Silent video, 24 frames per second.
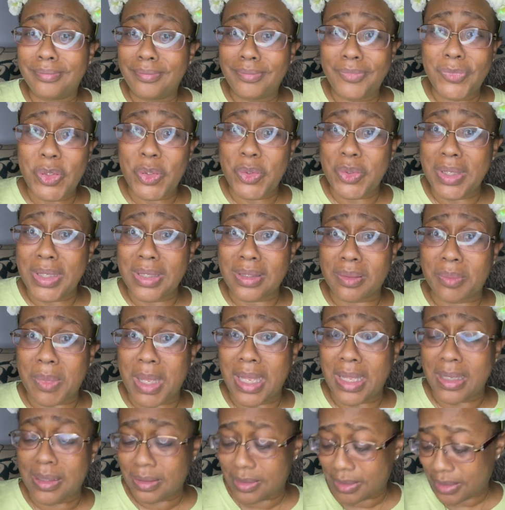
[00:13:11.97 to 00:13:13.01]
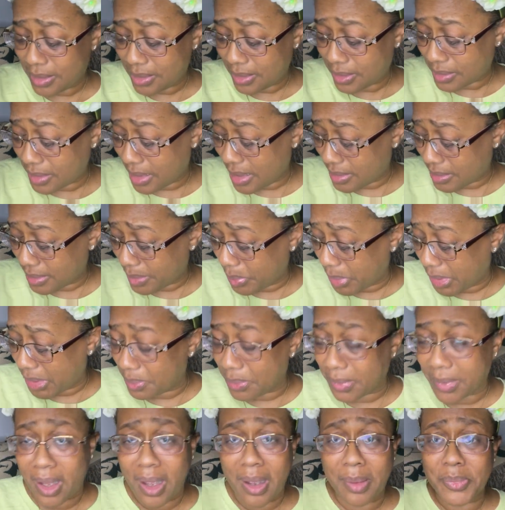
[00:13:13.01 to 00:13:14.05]
You need some hand sanitizer,
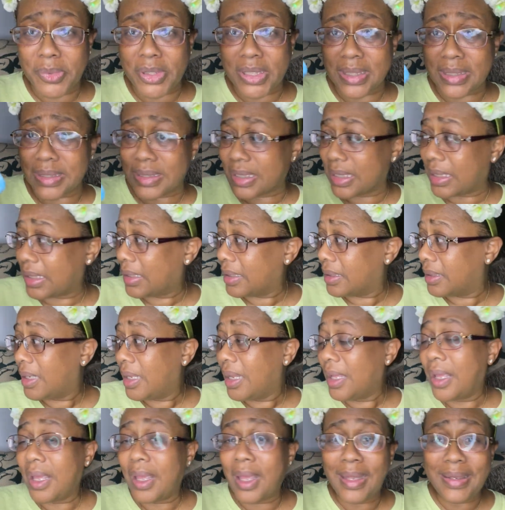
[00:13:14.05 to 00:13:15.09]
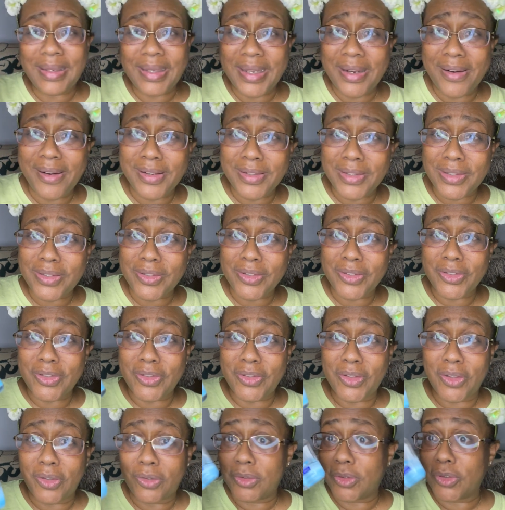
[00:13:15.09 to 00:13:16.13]
people. I'm just saying. And there are still, you
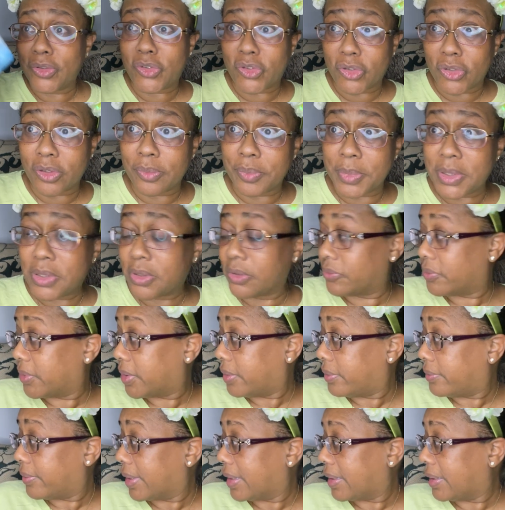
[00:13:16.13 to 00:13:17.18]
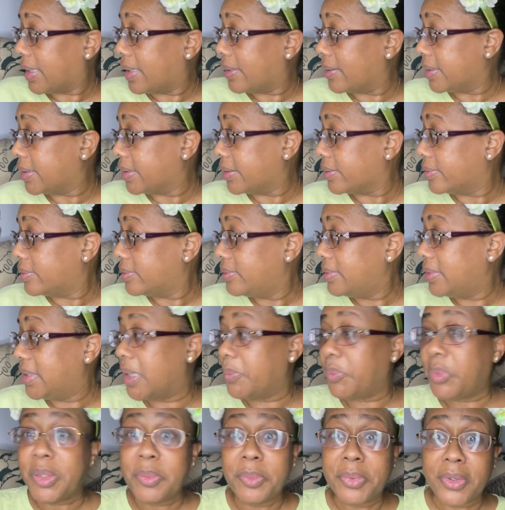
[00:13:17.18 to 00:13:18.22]
know, little germs still running around out here that
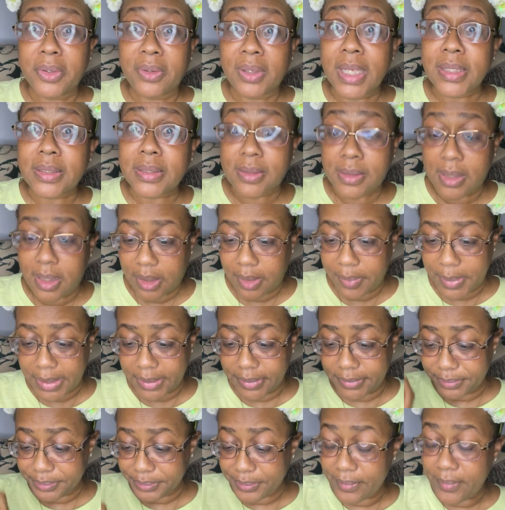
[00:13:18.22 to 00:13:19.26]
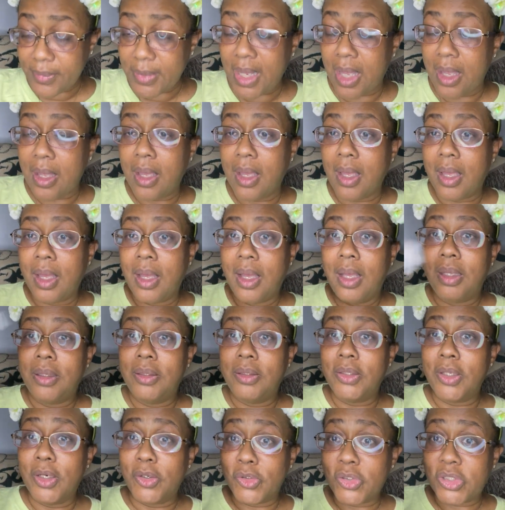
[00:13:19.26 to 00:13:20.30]
people don't like to talk about.
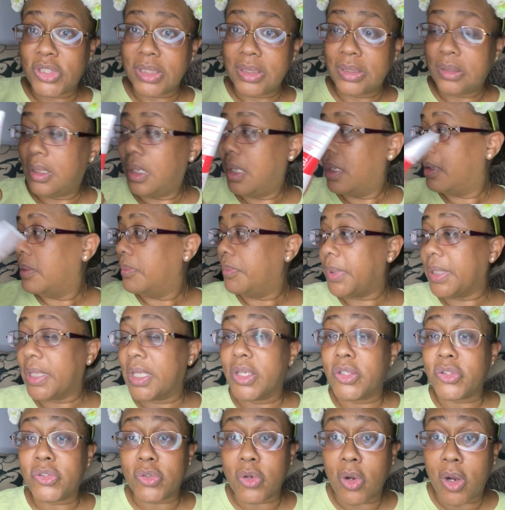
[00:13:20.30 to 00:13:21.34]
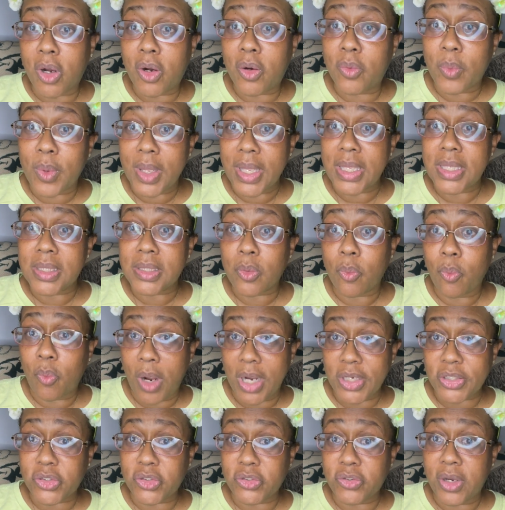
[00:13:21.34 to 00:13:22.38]
Lotion, because you're always
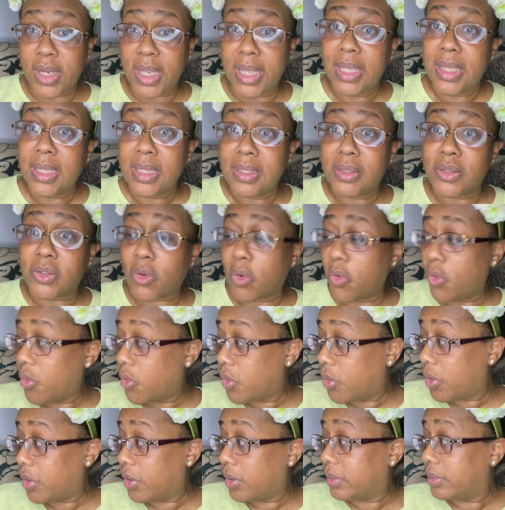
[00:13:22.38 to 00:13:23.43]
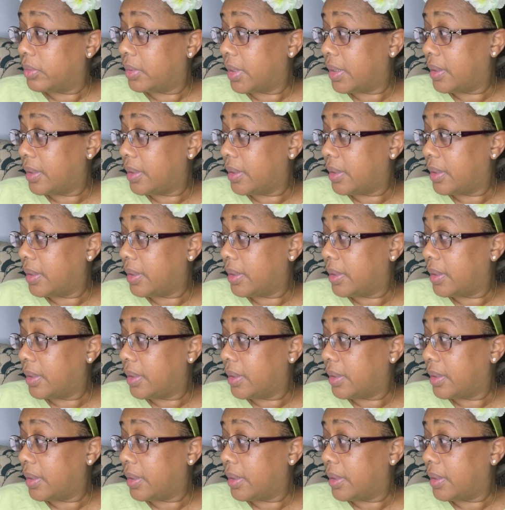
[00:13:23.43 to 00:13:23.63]
washing your hands or